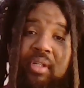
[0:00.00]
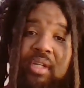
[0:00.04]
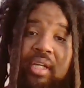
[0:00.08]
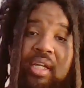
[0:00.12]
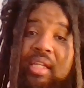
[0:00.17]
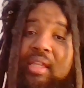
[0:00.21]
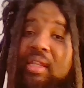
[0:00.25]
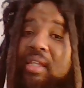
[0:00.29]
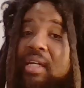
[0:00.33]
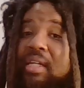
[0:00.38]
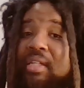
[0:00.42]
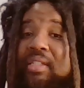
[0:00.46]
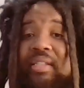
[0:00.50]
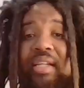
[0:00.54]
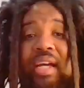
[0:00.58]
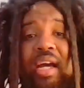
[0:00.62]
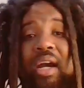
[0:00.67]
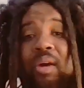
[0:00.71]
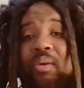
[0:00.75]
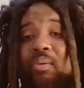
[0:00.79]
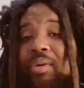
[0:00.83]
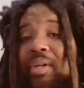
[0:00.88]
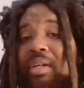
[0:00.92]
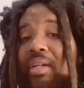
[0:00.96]
He thinks
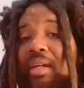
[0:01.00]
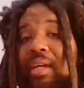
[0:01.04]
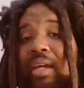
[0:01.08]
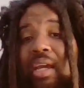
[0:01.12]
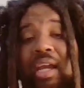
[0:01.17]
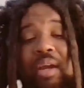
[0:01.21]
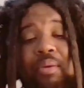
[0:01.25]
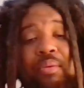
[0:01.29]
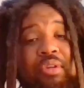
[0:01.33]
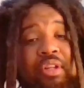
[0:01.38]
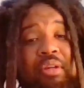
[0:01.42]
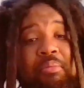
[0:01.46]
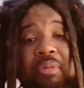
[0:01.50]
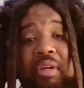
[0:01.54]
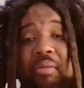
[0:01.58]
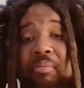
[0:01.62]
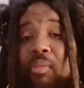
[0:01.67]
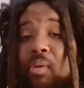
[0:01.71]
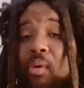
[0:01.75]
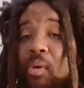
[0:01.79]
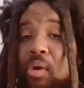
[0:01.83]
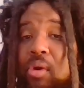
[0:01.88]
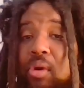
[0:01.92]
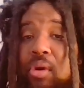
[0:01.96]
that we can't really be
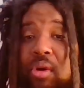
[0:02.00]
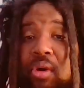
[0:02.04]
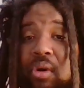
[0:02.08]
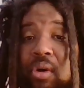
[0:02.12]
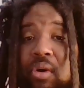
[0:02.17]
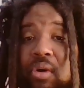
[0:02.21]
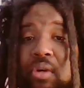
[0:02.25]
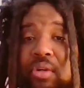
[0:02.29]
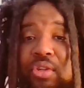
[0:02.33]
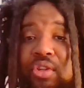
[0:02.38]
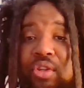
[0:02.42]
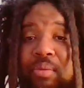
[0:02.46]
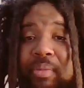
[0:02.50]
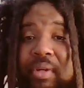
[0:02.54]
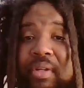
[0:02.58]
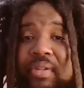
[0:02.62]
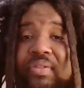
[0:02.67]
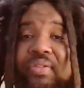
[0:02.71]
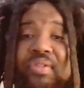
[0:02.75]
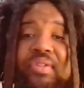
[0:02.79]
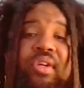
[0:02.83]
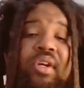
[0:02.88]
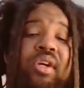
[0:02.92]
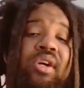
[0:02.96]
moral
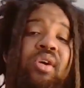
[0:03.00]
humans.